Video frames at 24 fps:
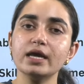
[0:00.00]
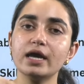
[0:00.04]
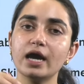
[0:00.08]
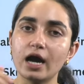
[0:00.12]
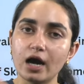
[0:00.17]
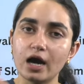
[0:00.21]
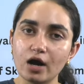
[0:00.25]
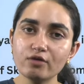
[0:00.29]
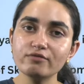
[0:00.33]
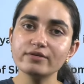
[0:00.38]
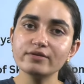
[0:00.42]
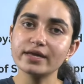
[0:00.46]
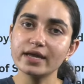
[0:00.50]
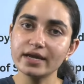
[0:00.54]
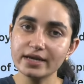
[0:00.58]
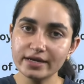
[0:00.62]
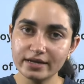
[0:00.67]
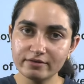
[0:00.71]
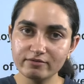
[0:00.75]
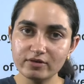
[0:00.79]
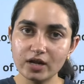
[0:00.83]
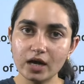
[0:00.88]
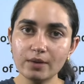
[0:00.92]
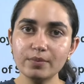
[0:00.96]
How we can
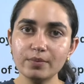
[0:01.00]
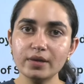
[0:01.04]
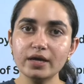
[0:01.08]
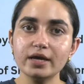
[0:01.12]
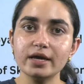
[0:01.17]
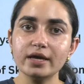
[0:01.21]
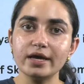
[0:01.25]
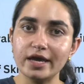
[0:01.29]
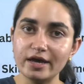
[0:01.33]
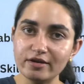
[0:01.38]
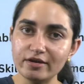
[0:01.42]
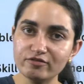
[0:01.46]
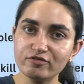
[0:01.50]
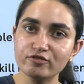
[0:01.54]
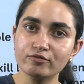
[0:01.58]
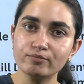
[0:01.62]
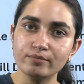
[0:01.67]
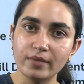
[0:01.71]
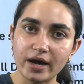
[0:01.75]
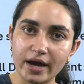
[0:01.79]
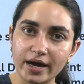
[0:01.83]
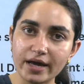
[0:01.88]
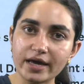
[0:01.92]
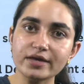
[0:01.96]
develop? If
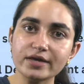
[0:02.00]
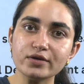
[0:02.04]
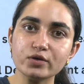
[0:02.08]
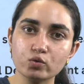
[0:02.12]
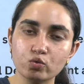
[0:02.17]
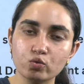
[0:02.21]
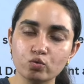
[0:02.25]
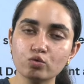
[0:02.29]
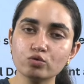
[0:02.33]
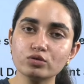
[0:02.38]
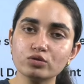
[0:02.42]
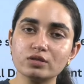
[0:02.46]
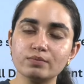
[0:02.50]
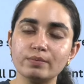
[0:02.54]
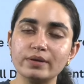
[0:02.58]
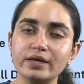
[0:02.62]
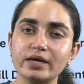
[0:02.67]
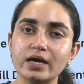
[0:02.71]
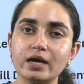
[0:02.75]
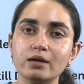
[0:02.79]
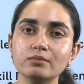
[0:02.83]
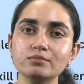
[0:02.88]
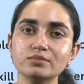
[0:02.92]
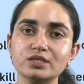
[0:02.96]
my youth
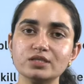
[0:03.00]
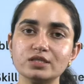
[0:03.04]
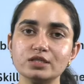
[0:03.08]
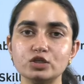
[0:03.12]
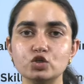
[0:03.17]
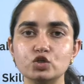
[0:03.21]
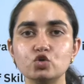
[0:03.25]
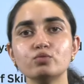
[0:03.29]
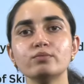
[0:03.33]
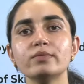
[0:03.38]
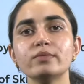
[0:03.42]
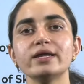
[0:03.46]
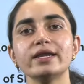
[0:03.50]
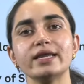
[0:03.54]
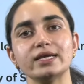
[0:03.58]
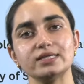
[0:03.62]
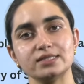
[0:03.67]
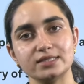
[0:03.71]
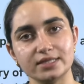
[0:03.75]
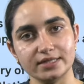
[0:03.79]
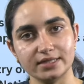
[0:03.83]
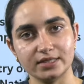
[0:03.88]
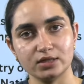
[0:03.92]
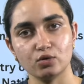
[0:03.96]
becomes human
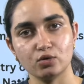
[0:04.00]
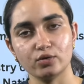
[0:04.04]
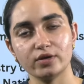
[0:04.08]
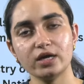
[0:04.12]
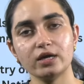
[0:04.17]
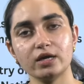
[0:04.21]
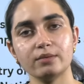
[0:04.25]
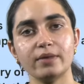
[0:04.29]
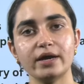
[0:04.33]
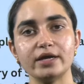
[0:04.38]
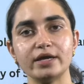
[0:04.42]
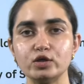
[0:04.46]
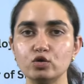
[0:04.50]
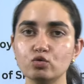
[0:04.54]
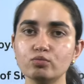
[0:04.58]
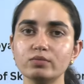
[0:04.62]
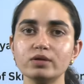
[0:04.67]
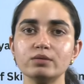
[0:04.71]
asset, okay, my